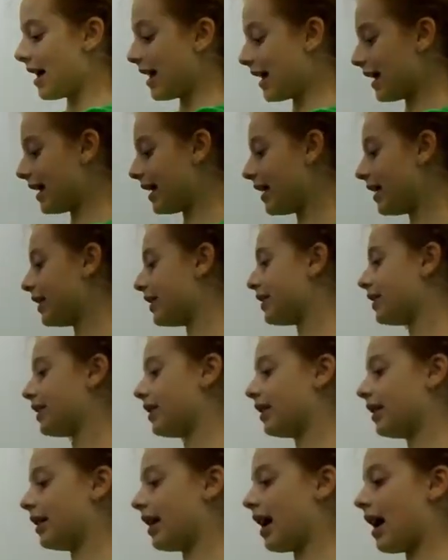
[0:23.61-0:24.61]
And
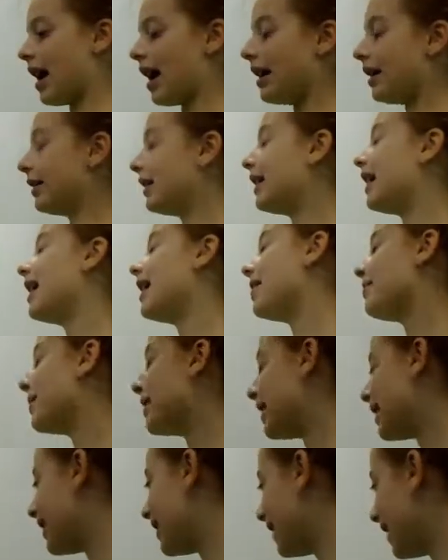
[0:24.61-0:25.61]
I came
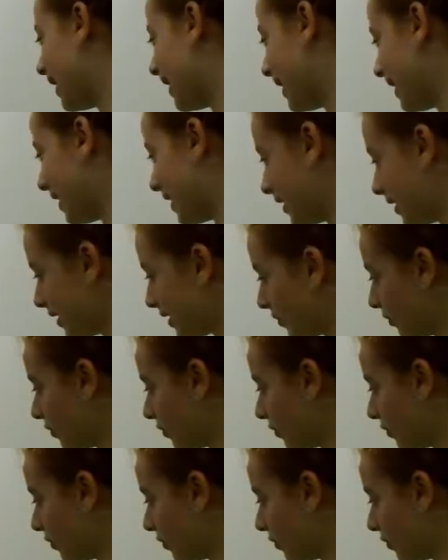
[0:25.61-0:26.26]
in, and